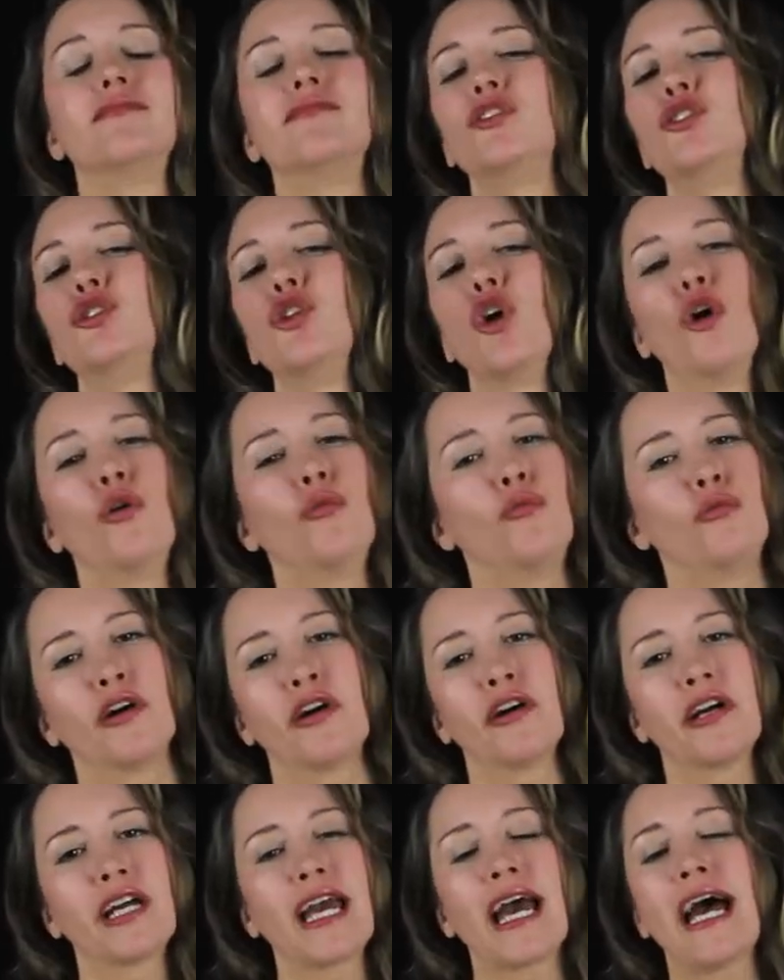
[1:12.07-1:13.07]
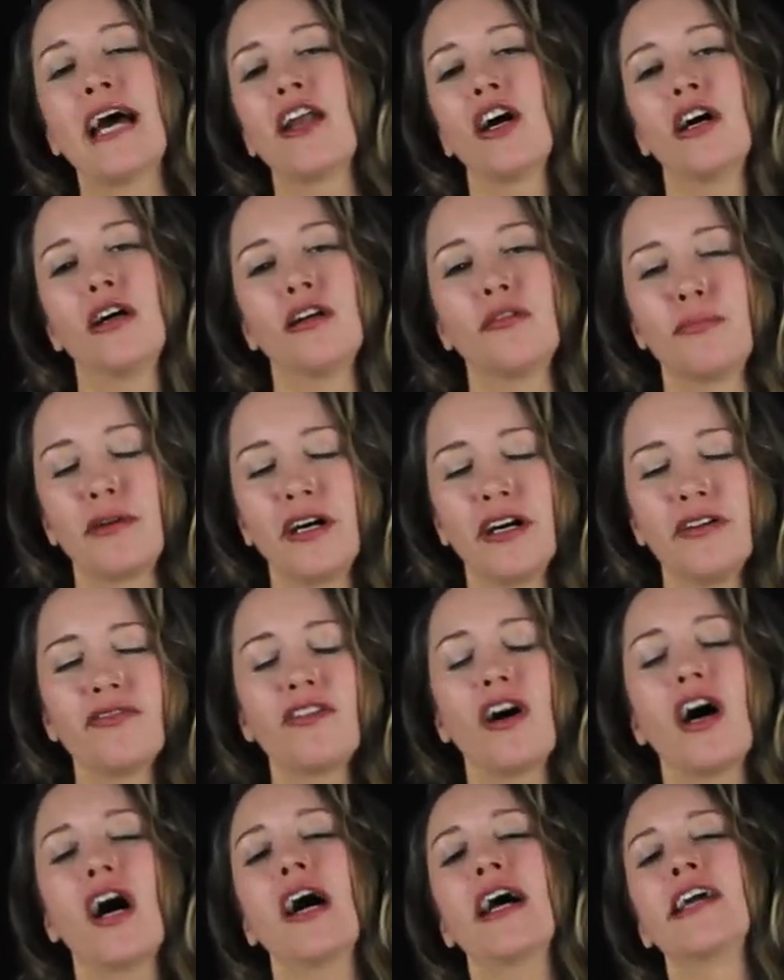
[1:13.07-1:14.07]
Don't worry at all,
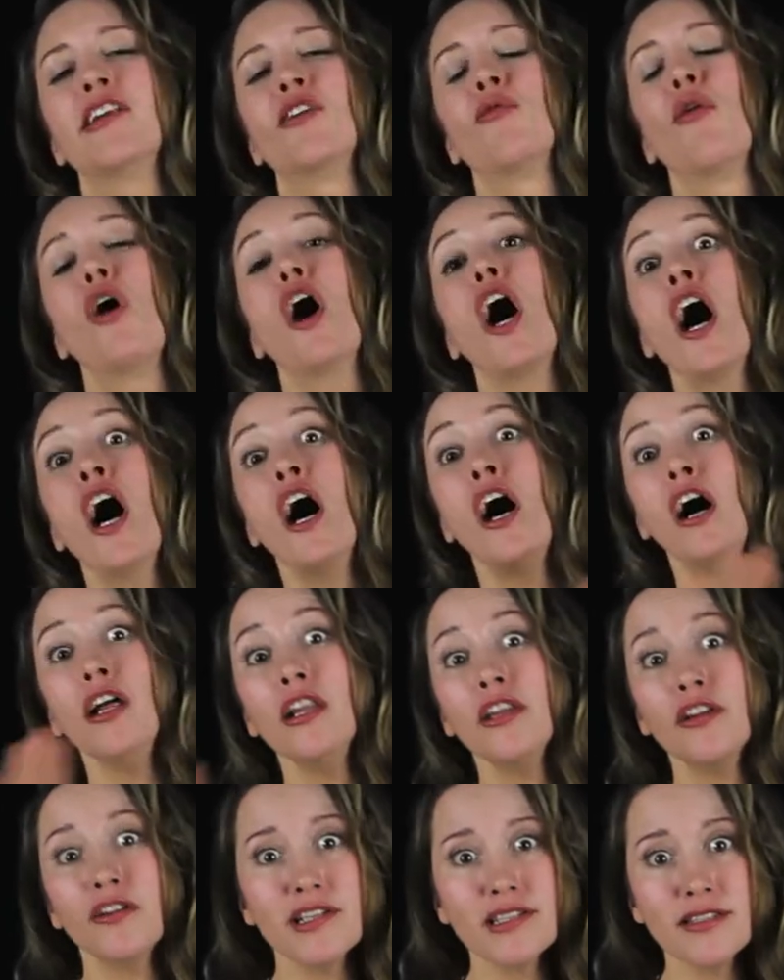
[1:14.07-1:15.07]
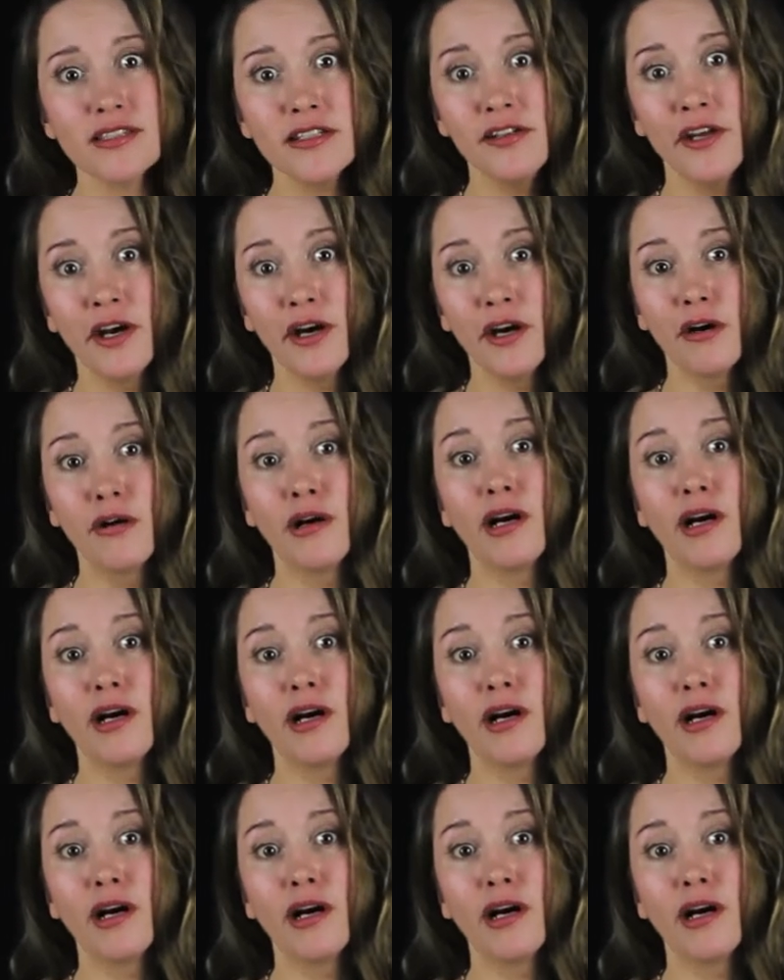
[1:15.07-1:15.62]
Buff. I know all there is to know